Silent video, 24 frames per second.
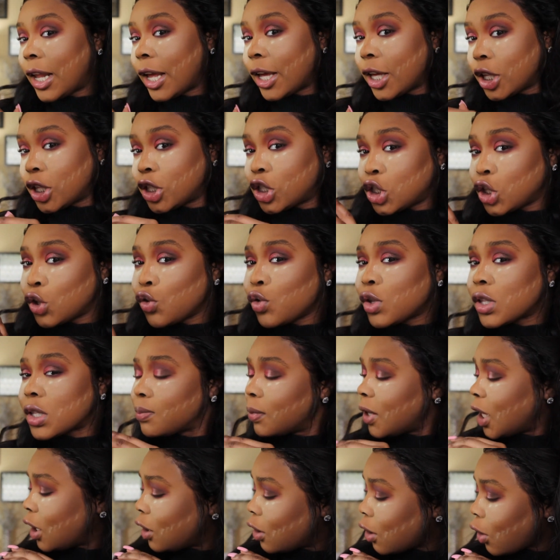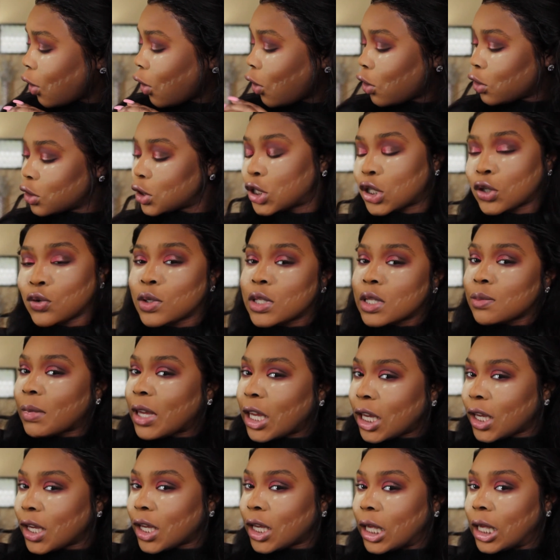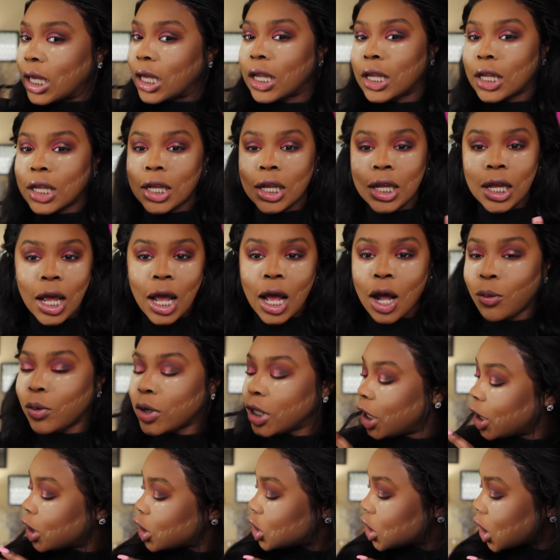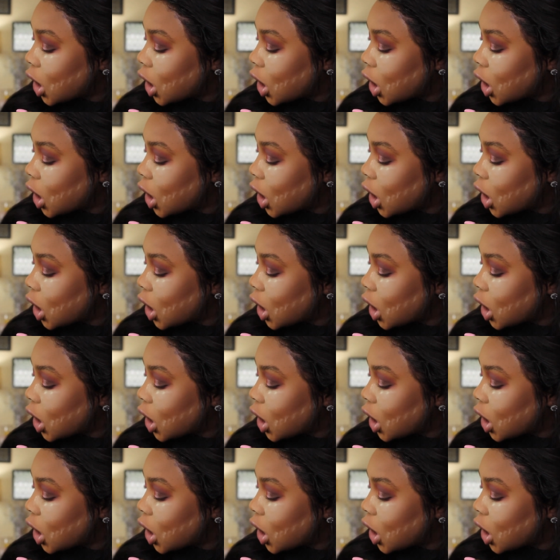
Like, choose me, girl, choose me. I want to get